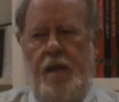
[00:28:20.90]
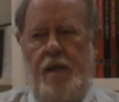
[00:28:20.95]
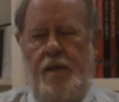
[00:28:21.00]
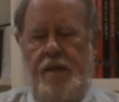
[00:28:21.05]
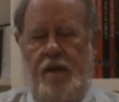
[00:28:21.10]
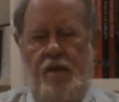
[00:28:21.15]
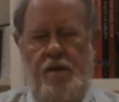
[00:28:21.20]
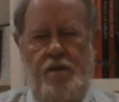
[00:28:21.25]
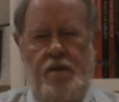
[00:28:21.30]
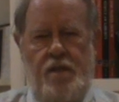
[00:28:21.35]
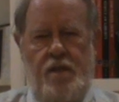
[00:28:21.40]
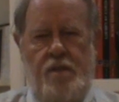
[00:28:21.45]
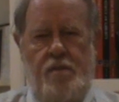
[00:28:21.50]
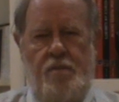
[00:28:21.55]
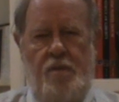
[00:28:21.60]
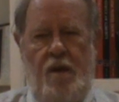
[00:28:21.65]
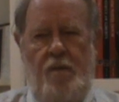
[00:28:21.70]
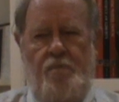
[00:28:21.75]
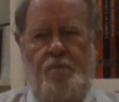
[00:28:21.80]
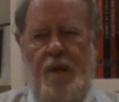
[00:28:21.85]
There's
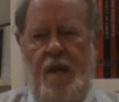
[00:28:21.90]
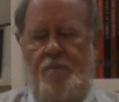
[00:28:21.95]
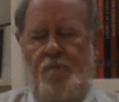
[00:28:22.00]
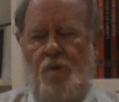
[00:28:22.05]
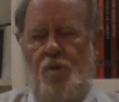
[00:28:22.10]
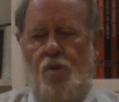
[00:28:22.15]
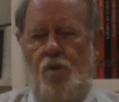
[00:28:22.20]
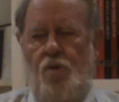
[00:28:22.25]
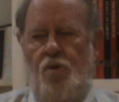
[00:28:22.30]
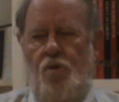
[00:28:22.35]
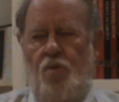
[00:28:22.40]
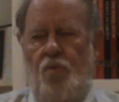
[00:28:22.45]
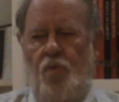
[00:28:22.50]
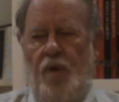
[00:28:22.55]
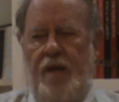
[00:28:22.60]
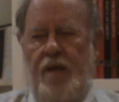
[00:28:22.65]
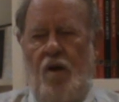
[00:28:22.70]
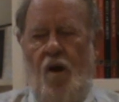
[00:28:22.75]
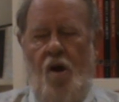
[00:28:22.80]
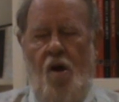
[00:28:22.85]
people who
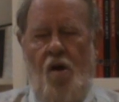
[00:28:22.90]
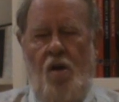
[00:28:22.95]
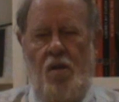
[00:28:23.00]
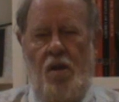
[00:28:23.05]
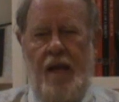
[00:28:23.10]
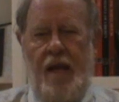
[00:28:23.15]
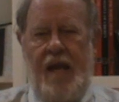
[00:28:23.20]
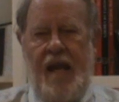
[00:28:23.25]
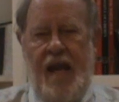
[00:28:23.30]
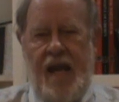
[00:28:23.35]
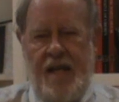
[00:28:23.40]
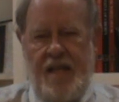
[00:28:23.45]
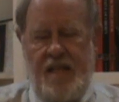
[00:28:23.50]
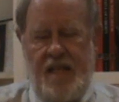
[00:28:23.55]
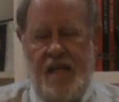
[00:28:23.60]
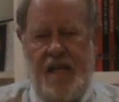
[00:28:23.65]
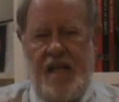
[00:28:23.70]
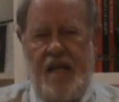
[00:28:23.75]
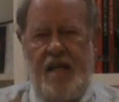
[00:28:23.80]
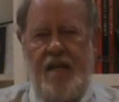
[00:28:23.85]
we call
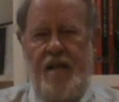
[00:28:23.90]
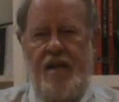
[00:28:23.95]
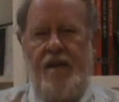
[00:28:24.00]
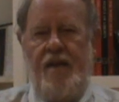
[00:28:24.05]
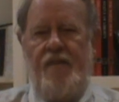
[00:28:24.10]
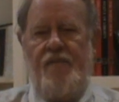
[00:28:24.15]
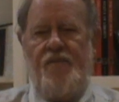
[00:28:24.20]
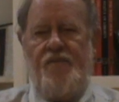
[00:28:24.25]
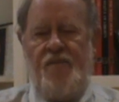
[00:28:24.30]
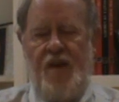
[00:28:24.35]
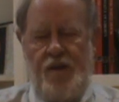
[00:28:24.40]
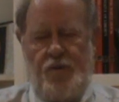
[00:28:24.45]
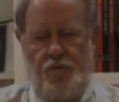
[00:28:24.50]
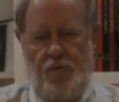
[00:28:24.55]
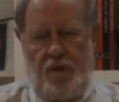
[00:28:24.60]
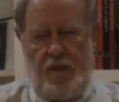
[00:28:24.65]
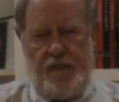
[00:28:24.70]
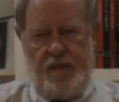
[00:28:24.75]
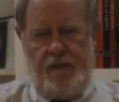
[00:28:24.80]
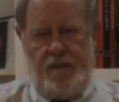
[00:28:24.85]

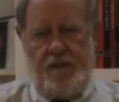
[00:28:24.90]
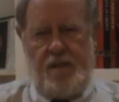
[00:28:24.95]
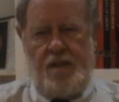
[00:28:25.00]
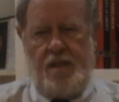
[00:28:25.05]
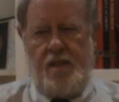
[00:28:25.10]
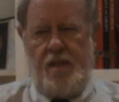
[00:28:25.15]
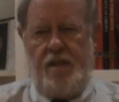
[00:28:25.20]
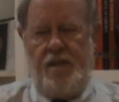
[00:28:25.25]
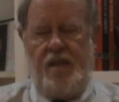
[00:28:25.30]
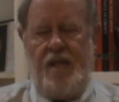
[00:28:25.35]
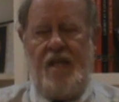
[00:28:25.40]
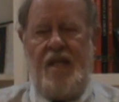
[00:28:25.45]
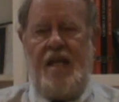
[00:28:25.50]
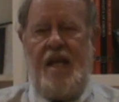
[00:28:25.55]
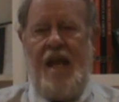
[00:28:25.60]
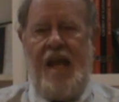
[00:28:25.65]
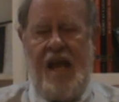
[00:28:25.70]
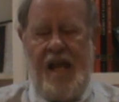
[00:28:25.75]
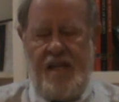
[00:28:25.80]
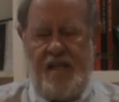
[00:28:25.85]
anti-federalists, the
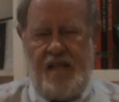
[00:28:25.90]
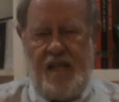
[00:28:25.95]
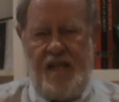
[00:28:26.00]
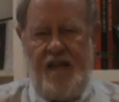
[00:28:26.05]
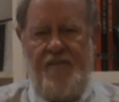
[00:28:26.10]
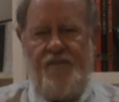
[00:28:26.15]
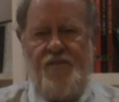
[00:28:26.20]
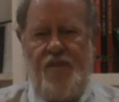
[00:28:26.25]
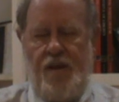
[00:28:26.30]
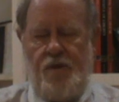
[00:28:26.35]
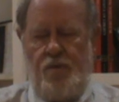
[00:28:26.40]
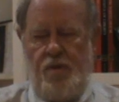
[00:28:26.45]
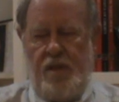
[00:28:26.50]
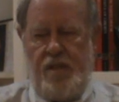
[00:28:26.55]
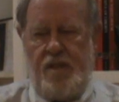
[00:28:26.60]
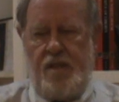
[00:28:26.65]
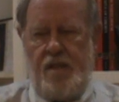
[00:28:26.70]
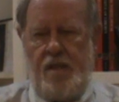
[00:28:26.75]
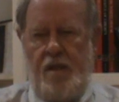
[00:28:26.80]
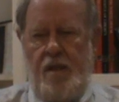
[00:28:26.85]

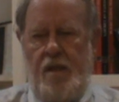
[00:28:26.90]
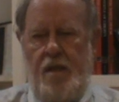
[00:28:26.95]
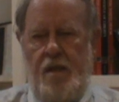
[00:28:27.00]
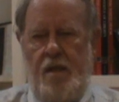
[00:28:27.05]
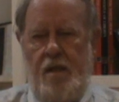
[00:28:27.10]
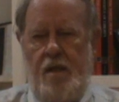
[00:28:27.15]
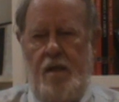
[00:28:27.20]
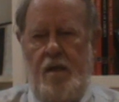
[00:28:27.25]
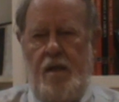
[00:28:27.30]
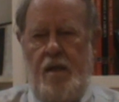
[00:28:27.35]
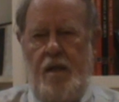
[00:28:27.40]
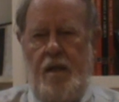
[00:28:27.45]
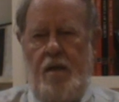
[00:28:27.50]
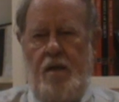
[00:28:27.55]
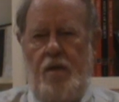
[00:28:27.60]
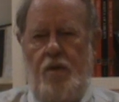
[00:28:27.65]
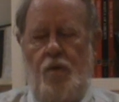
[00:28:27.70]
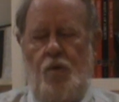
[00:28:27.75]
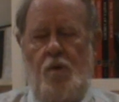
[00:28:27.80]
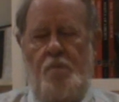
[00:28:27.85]
anti-federalists
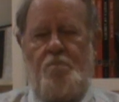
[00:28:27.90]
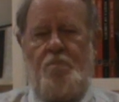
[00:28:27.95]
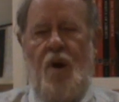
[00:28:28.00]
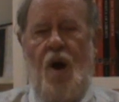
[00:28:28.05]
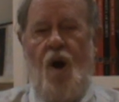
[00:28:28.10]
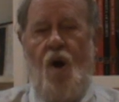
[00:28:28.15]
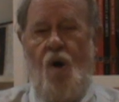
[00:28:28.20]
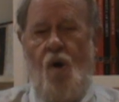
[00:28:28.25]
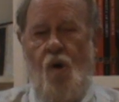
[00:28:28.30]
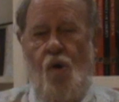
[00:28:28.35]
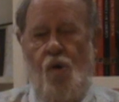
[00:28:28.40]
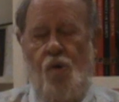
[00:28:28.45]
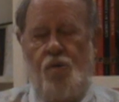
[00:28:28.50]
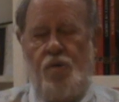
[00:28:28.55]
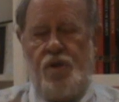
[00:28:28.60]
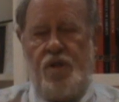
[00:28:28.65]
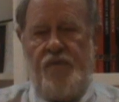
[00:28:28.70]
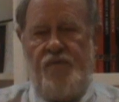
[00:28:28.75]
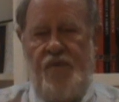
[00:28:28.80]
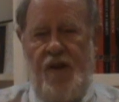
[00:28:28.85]
who
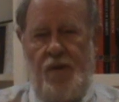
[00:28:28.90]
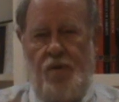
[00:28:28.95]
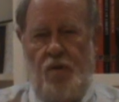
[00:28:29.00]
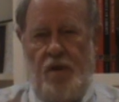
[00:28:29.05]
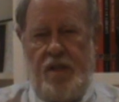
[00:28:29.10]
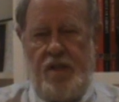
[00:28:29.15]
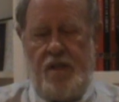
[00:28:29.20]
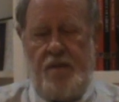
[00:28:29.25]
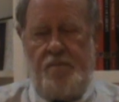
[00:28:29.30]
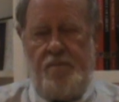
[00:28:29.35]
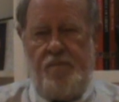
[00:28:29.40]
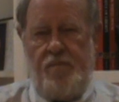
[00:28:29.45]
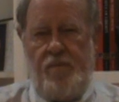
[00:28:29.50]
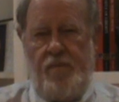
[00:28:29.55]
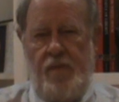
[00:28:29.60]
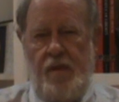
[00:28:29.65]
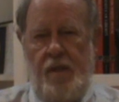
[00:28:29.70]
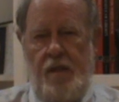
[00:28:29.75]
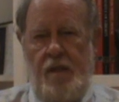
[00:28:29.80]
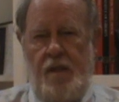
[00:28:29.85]
opposed federalism,
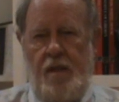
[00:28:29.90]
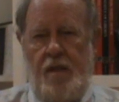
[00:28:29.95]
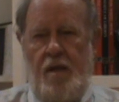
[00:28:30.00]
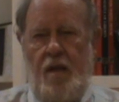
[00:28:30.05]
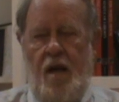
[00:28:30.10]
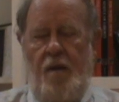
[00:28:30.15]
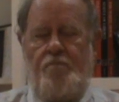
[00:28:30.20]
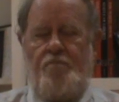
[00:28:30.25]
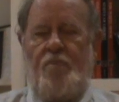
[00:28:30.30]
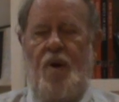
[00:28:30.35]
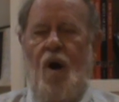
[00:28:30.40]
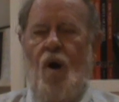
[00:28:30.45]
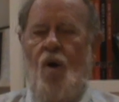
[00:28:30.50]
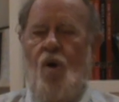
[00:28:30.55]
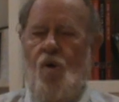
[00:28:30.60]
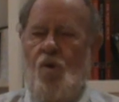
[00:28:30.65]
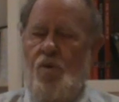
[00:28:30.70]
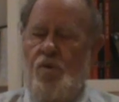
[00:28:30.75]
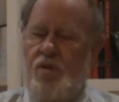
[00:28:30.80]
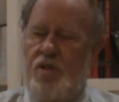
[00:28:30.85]

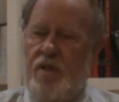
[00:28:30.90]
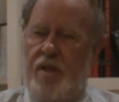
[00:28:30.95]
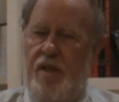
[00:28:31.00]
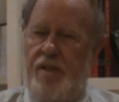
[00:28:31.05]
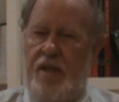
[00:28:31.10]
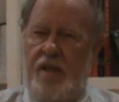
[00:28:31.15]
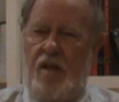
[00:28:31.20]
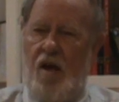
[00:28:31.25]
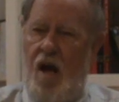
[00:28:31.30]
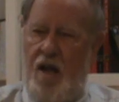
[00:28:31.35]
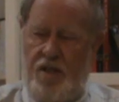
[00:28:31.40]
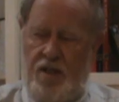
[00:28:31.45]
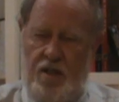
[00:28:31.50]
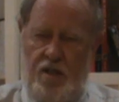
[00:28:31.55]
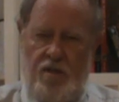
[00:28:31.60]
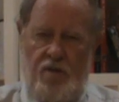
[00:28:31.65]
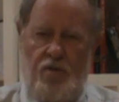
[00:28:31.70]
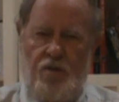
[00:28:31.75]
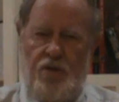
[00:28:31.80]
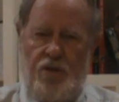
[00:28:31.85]
opposed the
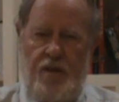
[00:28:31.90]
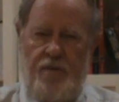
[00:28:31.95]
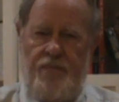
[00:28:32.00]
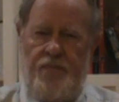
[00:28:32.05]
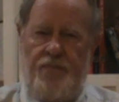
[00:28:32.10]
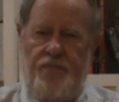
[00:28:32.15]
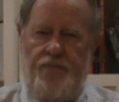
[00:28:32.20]
Constitution.